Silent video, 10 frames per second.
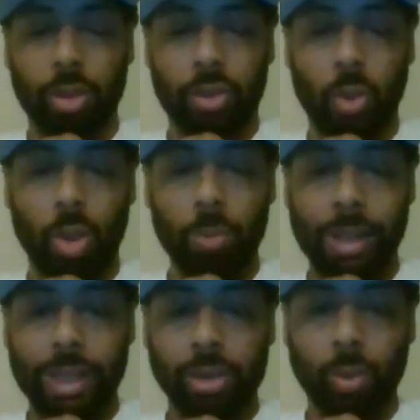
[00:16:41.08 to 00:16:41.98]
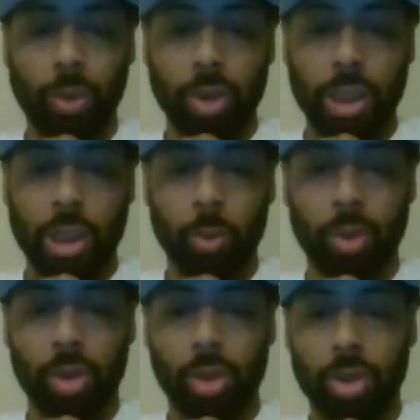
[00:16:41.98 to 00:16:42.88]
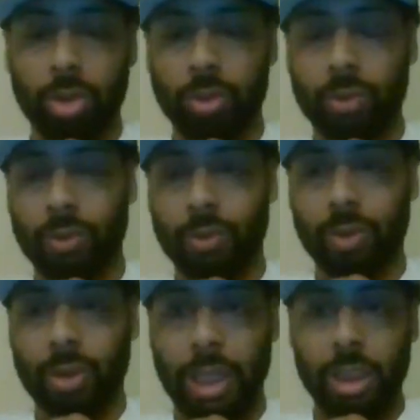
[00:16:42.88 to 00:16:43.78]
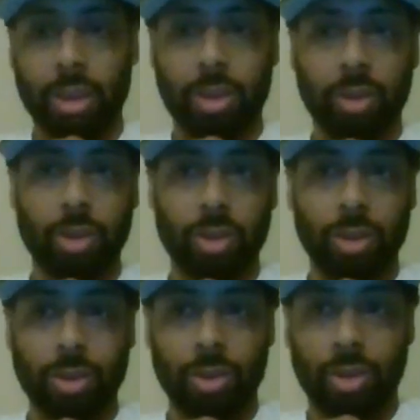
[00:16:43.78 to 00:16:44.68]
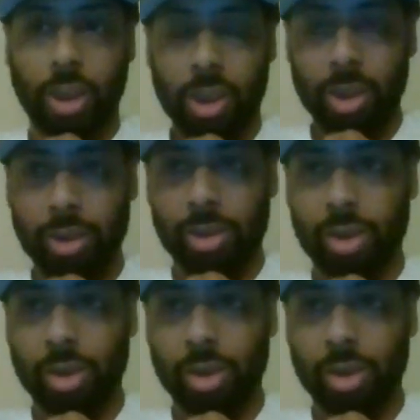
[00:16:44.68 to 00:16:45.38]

going back to when they were like kids.